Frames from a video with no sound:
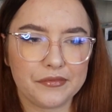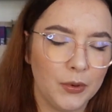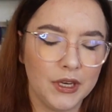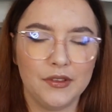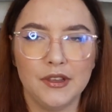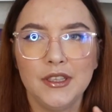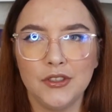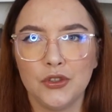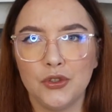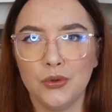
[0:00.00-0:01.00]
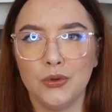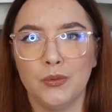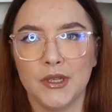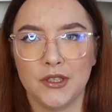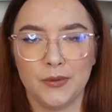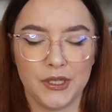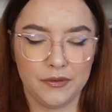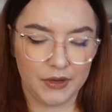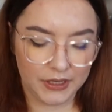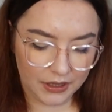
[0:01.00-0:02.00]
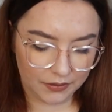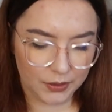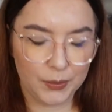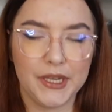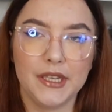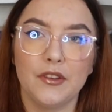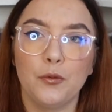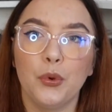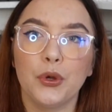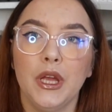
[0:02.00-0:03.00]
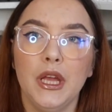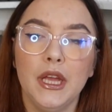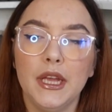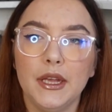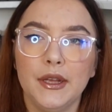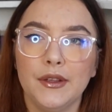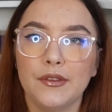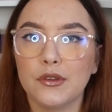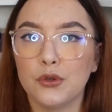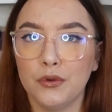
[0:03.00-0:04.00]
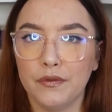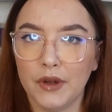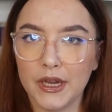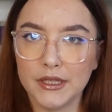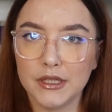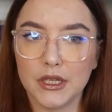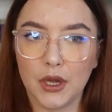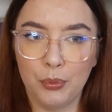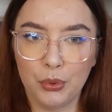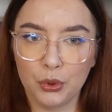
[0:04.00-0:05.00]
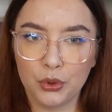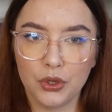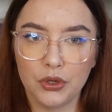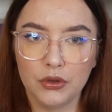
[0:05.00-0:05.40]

What I still need to do, and what I try to find after reading this book, is to find a book,